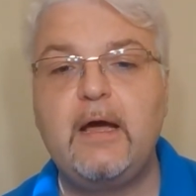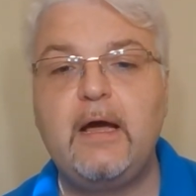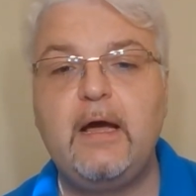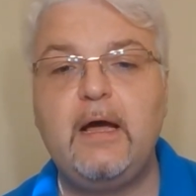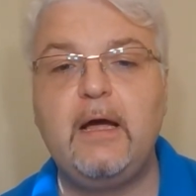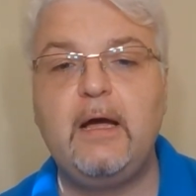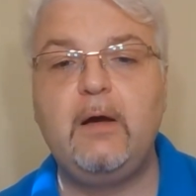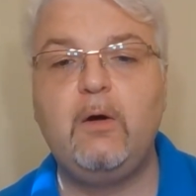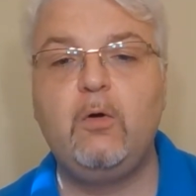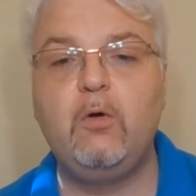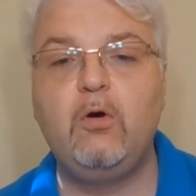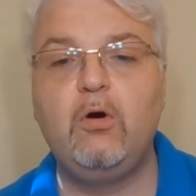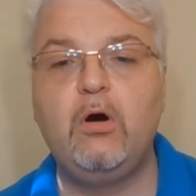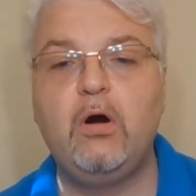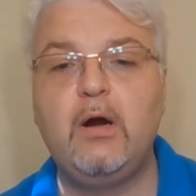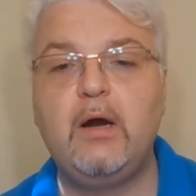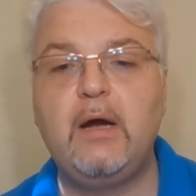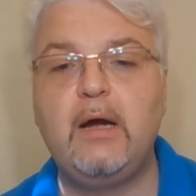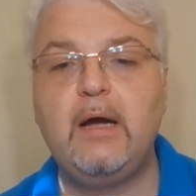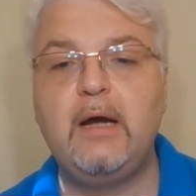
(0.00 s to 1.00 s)

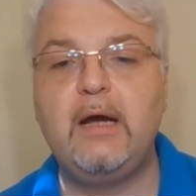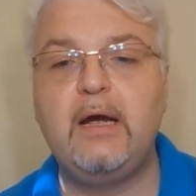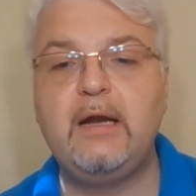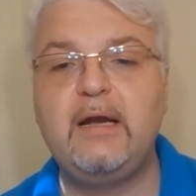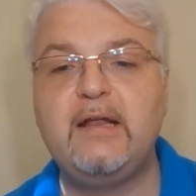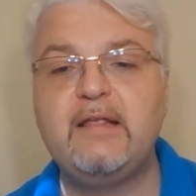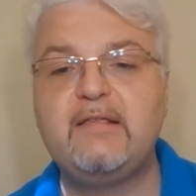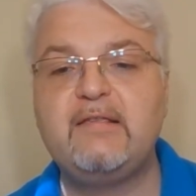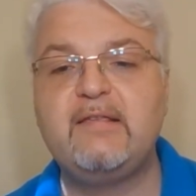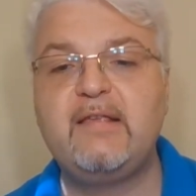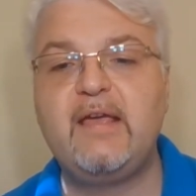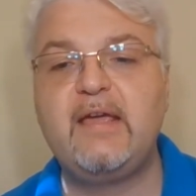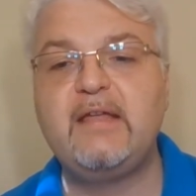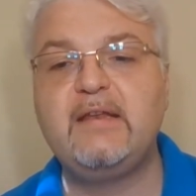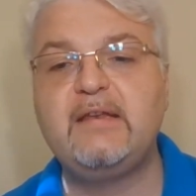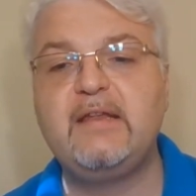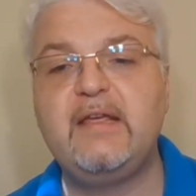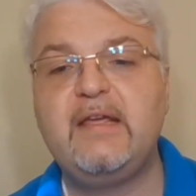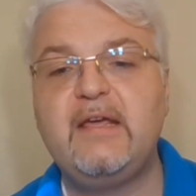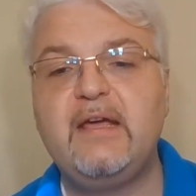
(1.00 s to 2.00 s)
or let's say
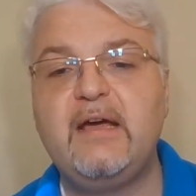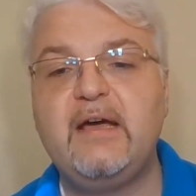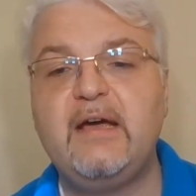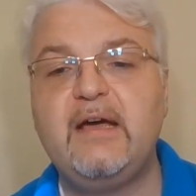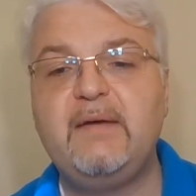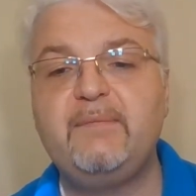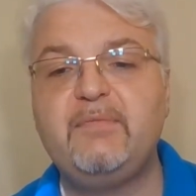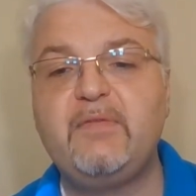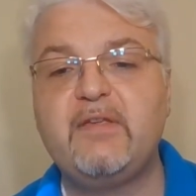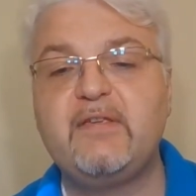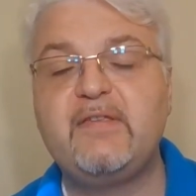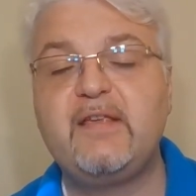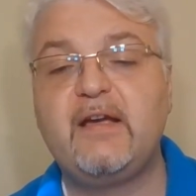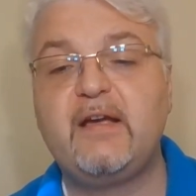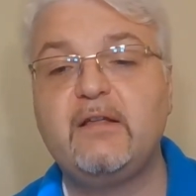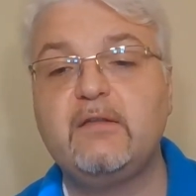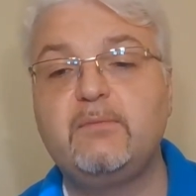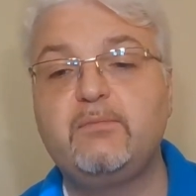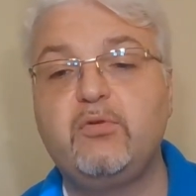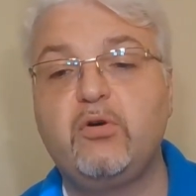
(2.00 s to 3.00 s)
the
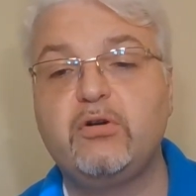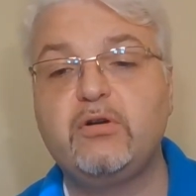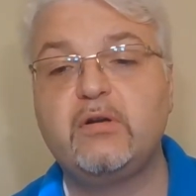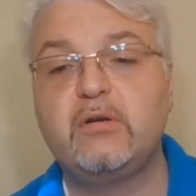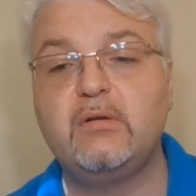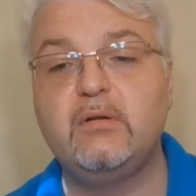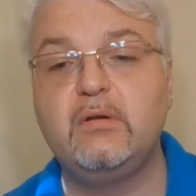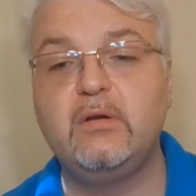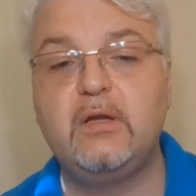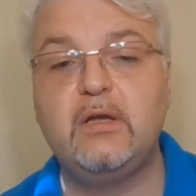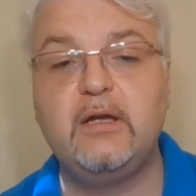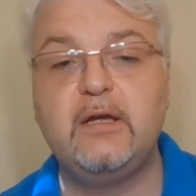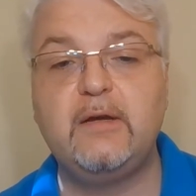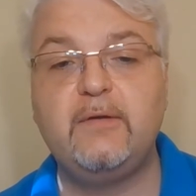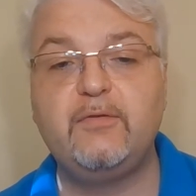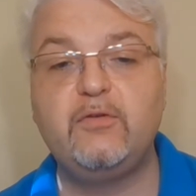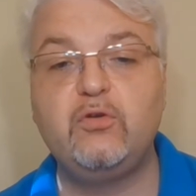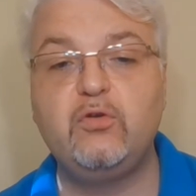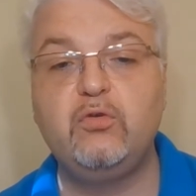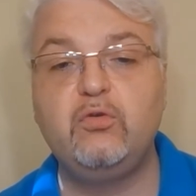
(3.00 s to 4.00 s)
second
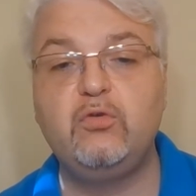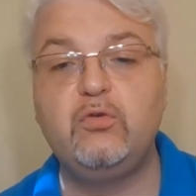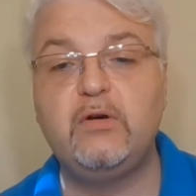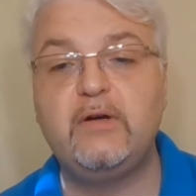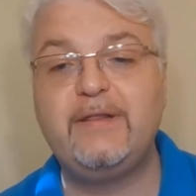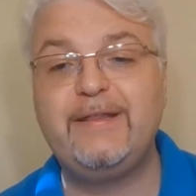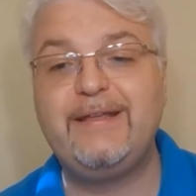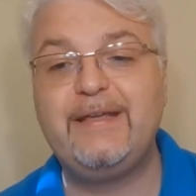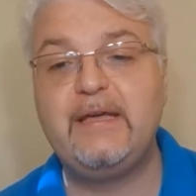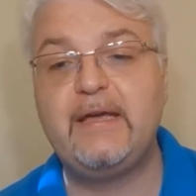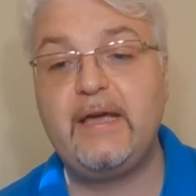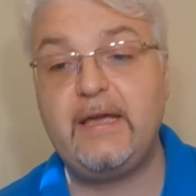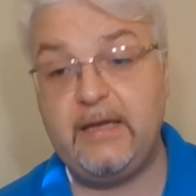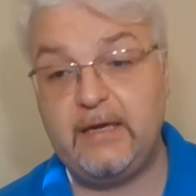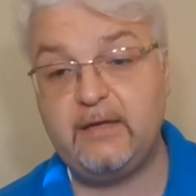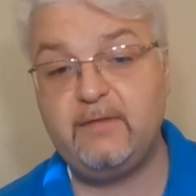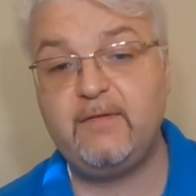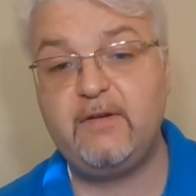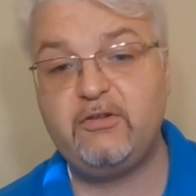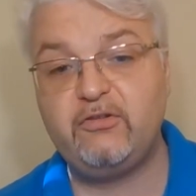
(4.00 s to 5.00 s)
protocol to the Hague
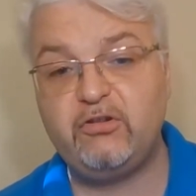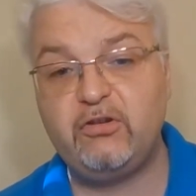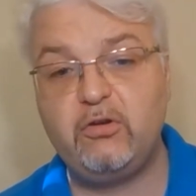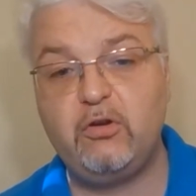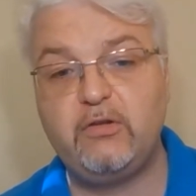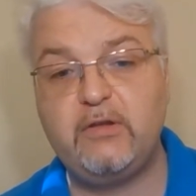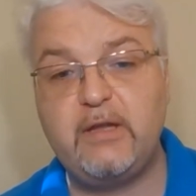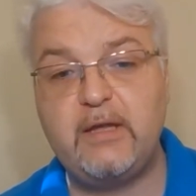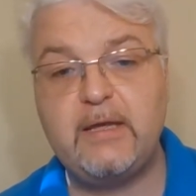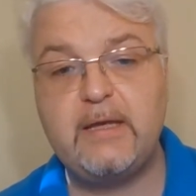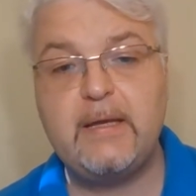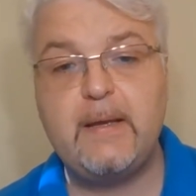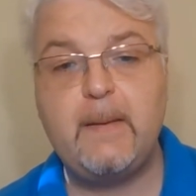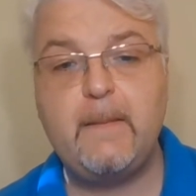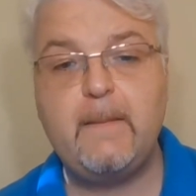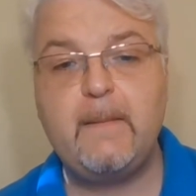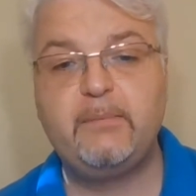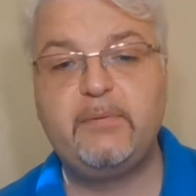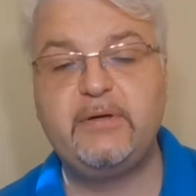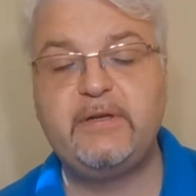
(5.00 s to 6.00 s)
Convention on the
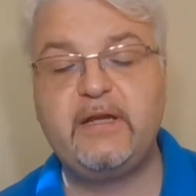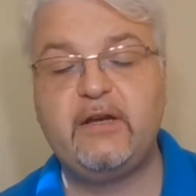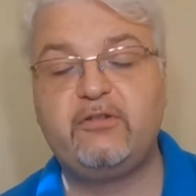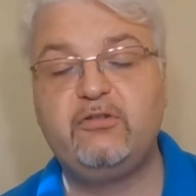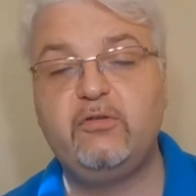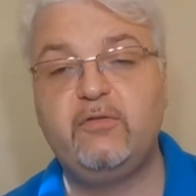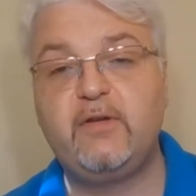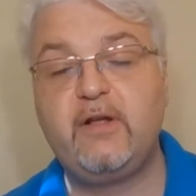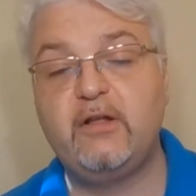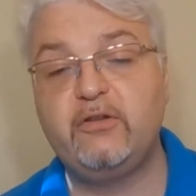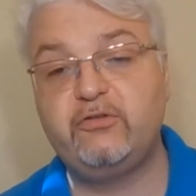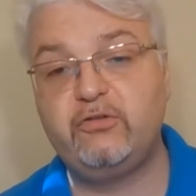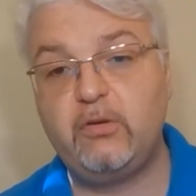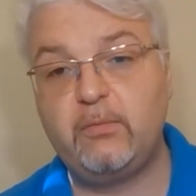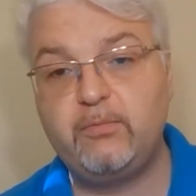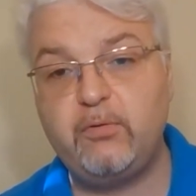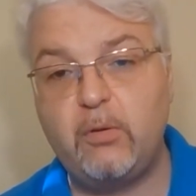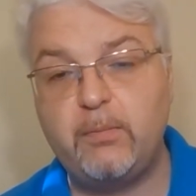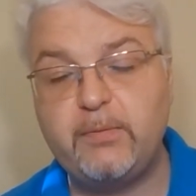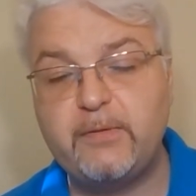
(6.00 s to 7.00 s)
Protection of
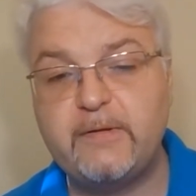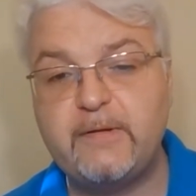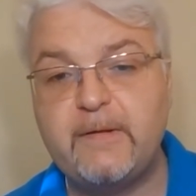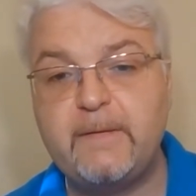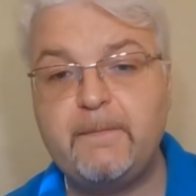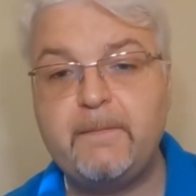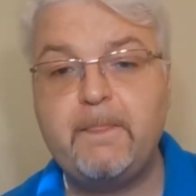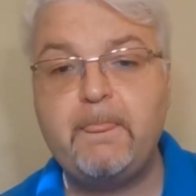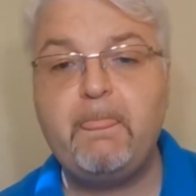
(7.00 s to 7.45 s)
Cultural Property.